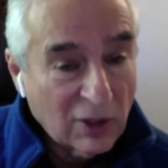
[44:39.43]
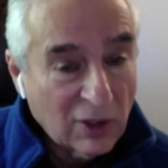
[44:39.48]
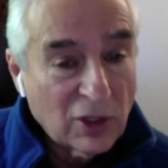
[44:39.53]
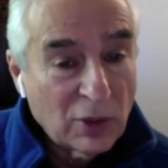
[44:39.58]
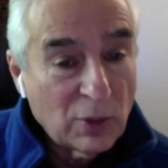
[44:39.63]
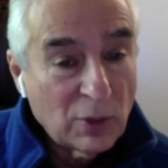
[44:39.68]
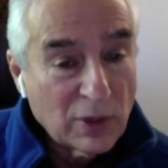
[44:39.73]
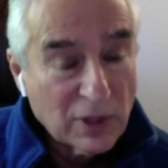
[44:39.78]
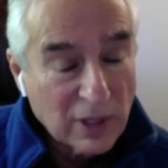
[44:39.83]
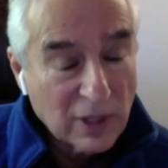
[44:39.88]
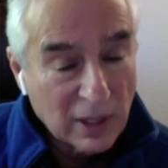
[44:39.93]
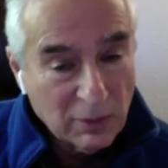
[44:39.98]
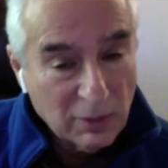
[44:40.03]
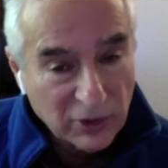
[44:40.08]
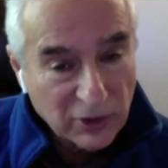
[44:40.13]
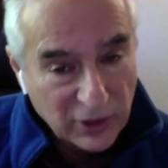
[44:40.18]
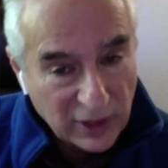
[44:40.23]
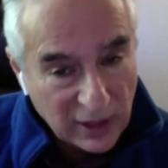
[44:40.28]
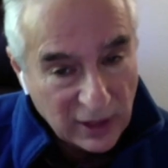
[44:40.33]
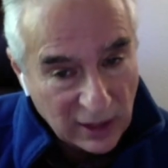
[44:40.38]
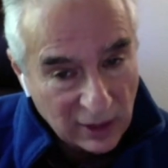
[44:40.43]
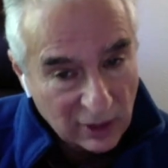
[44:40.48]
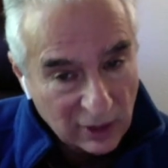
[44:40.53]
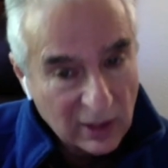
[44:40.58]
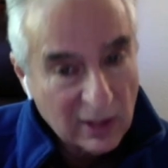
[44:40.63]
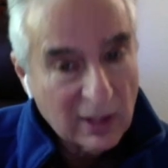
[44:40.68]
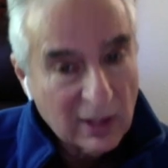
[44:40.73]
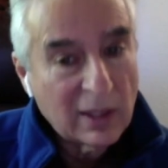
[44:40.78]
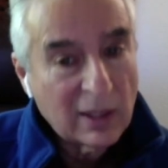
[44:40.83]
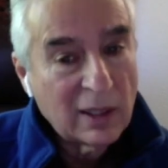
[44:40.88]
She was able to hear
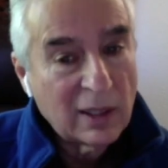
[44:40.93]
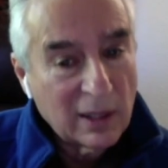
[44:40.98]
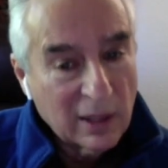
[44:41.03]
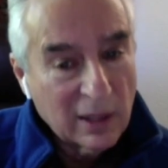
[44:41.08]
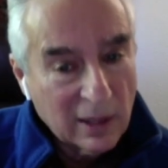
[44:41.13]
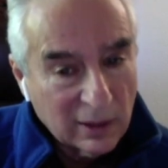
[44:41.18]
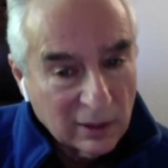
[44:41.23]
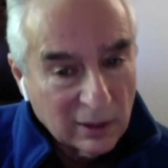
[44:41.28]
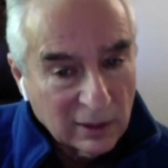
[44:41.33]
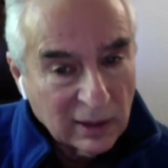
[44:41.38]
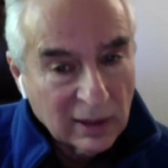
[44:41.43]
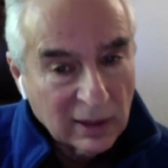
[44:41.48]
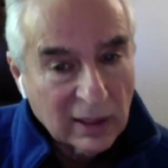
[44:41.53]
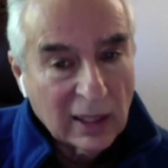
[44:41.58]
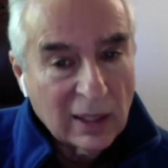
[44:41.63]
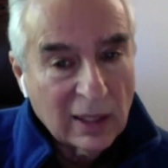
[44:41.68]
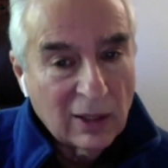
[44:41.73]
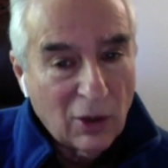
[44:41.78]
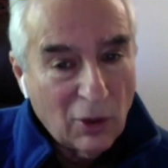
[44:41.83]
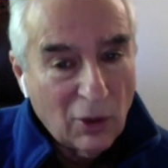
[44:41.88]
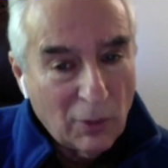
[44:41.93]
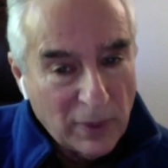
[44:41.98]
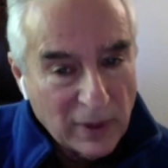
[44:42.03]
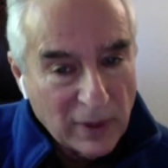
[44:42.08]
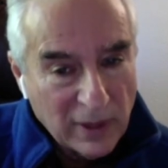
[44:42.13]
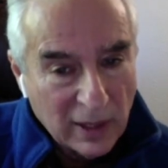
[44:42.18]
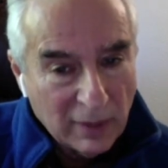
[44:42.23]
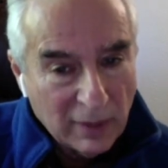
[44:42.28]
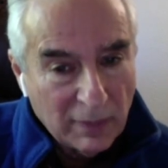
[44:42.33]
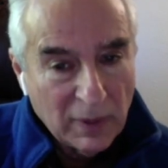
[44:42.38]
it, and it kind of
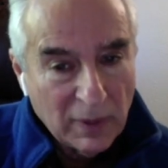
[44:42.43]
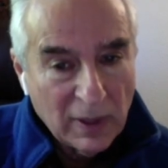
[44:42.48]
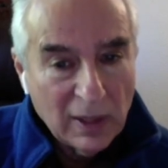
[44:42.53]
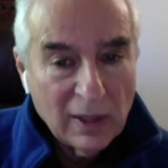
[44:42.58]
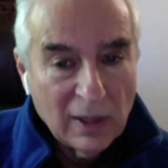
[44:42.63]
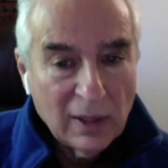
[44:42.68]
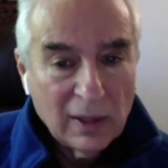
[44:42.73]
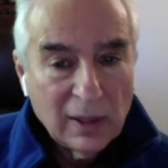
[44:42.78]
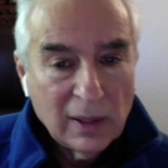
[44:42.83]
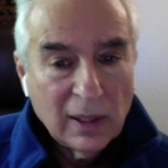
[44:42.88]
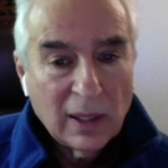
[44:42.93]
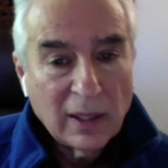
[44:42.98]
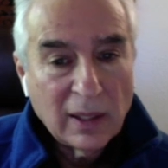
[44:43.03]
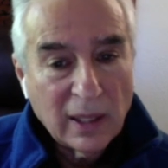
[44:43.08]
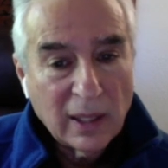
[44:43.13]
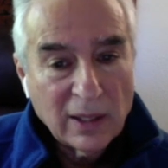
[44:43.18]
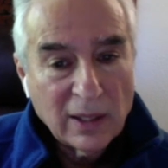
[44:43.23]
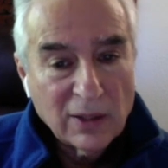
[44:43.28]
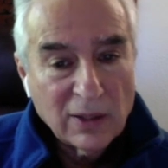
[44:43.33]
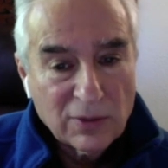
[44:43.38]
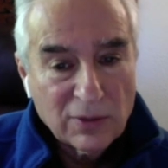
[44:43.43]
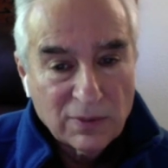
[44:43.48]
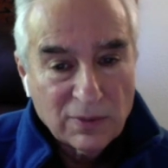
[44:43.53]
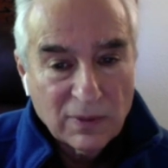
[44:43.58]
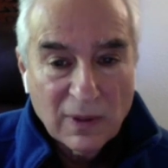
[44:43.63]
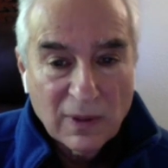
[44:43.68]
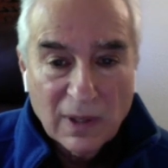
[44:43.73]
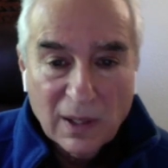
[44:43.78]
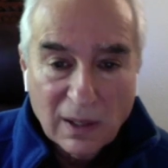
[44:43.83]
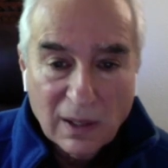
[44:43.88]
opened up a nice,
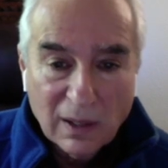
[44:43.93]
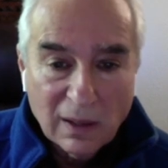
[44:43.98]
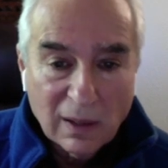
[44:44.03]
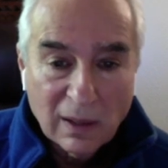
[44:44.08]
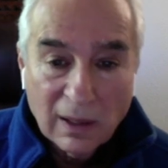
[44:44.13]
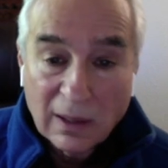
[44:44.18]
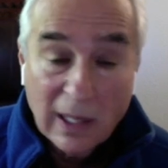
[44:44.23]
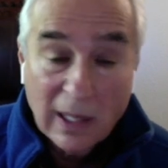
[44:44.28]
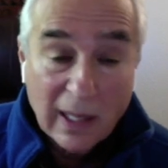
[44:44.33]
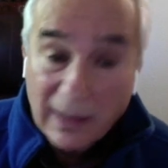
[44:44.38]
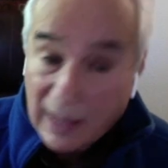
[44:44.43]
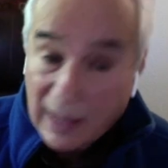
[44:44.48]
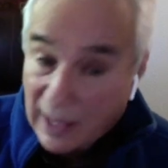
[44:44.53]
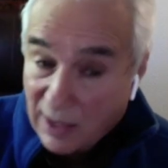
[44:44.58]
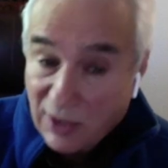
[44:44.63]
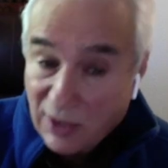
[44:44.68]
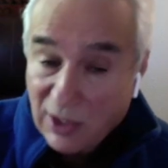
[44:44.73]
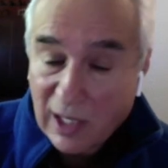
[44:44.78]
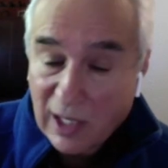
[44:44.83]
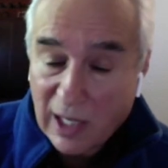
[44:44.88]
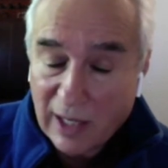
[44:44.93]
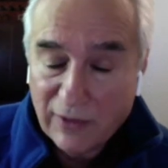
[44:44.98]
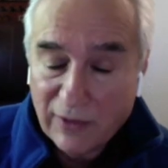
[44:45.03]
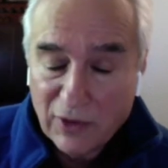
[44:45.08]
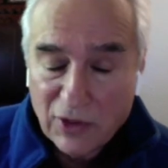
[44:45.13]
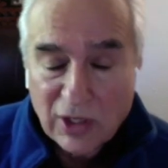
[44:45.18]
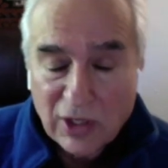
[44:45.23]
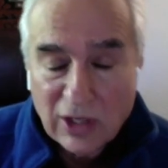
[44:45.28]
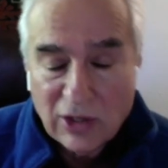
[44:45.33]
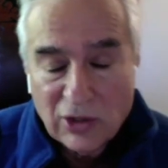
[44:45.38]
that's a
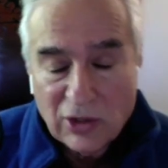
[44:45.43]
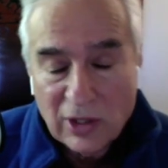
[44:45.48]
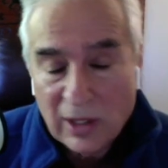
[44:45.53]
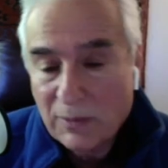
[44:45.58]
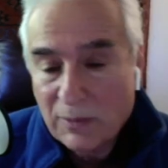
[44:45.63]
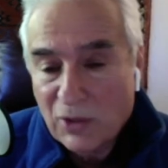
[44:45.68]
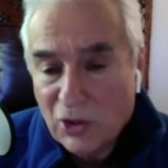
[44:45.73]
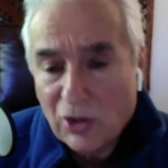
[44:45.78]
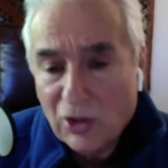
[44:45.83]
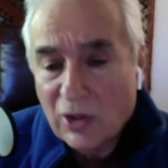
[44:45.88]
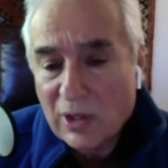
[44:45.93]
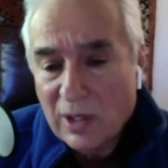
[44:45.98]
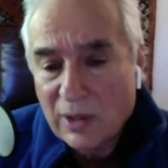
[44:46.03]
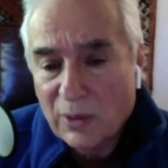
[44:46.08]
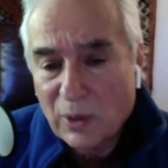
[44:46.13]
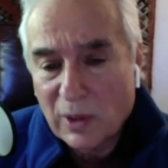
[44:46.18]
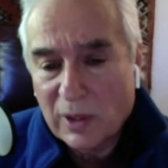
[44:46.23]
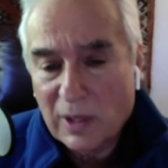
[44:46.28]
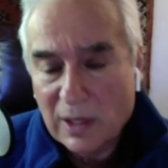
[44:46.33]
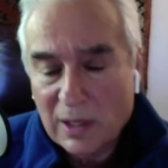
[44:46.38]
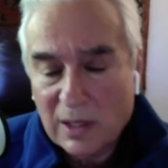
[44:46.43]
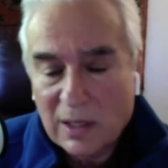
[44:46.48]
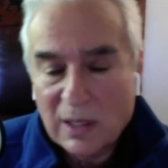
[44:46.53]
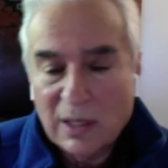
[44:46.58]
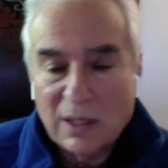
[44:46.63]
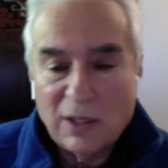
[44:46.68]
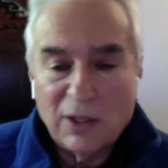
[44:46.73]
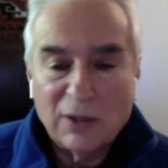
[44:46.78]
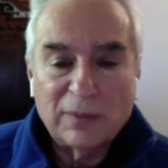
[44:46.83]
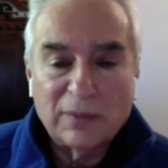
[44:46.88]
conversation I'm sure that will continue.